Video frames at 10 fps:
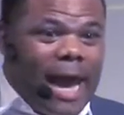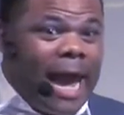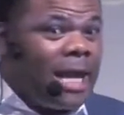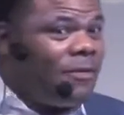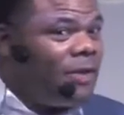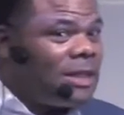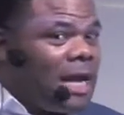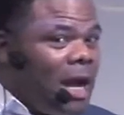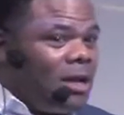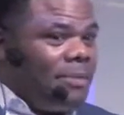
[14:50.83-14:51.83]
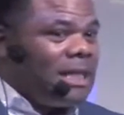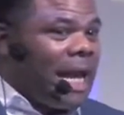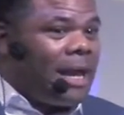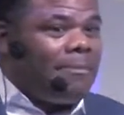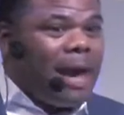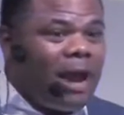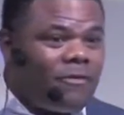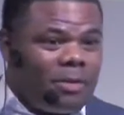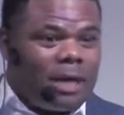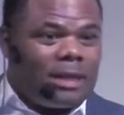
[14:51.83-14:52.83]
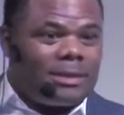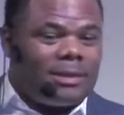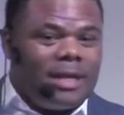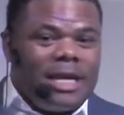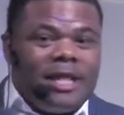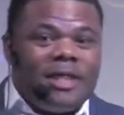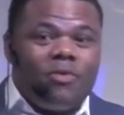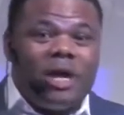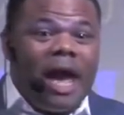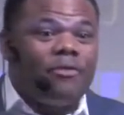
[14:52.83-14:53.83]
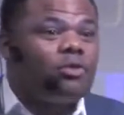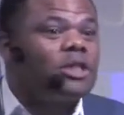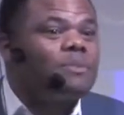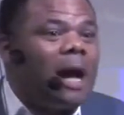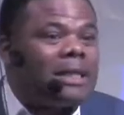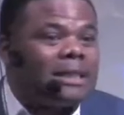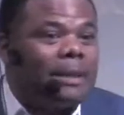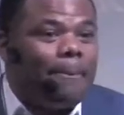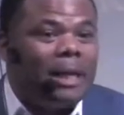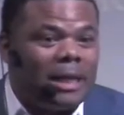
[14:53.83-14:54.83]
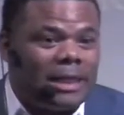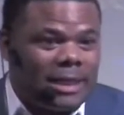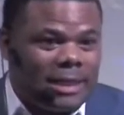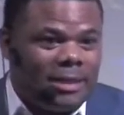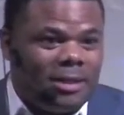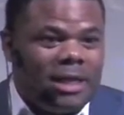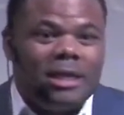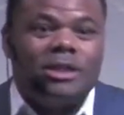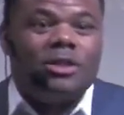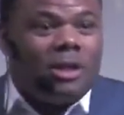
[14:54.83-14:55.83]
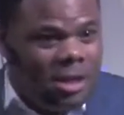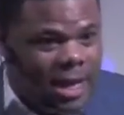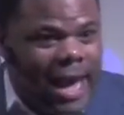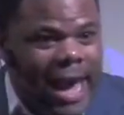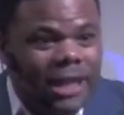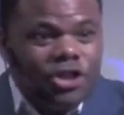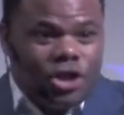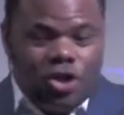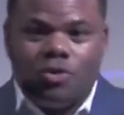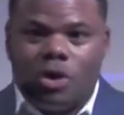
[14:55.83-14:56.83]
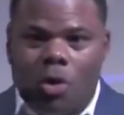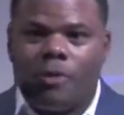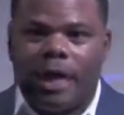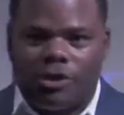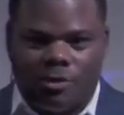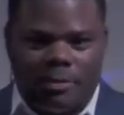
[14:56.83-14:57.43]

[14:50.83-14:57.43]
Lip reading: And if it's not going to be taken back from us, then we have a responsibility to execute on that